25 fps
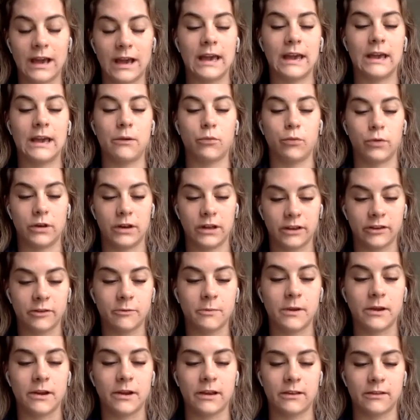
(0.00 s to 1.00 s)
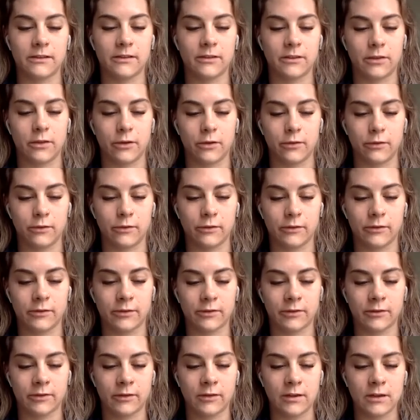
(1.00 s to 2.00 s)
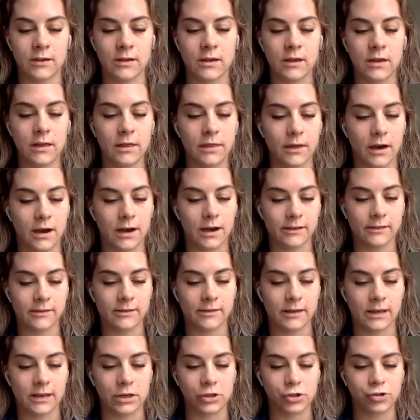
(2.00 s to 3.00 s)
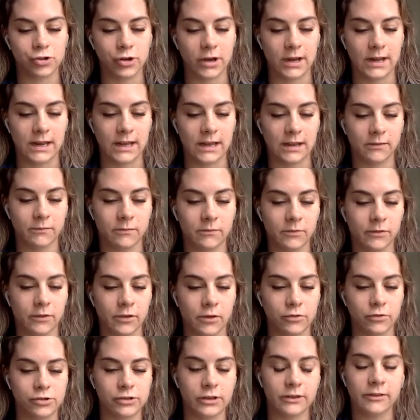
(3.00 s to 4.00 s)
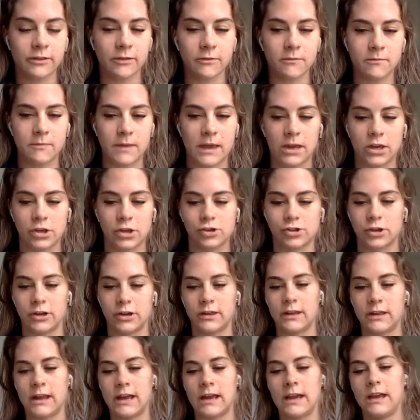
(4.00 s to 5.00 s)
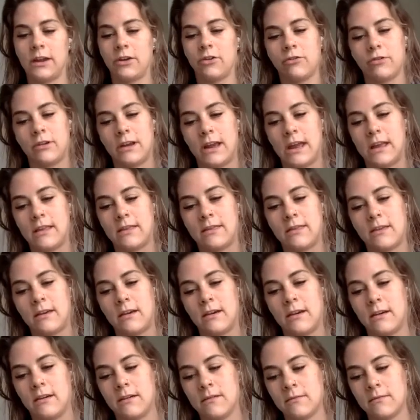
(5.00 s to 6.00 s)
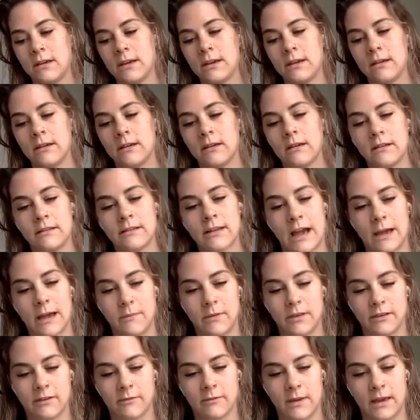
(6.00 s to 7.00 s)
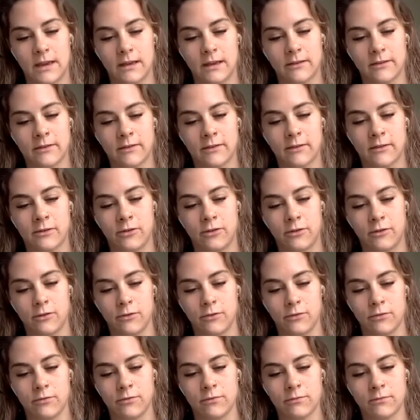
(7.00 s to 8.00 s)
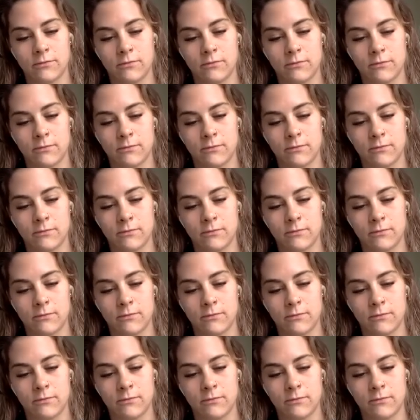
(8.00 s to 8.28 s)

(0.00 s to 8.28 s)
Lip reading: I would experience those thoughts in training. So just making sure that I create the time and space to